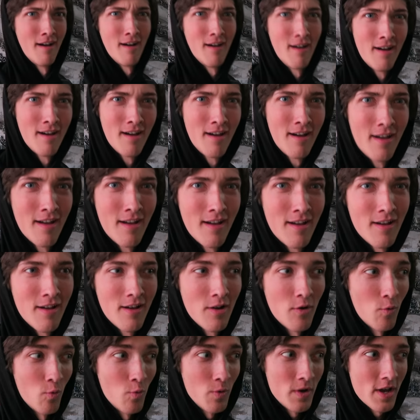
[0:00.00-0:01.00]
Avery?
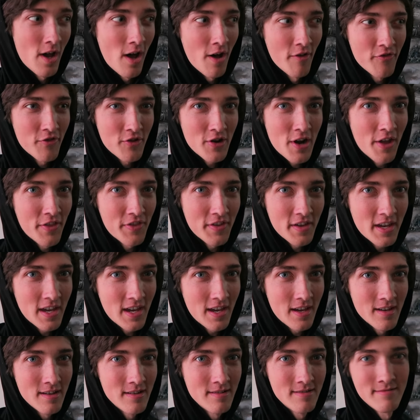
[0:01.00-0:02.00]
We all forgot the
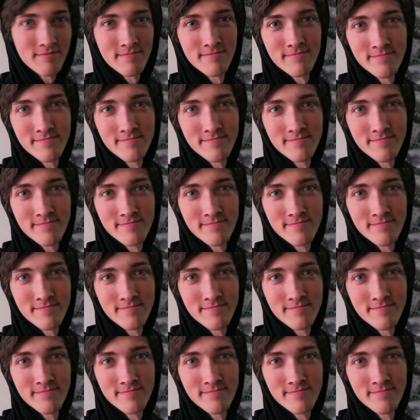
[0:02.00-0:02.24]
key.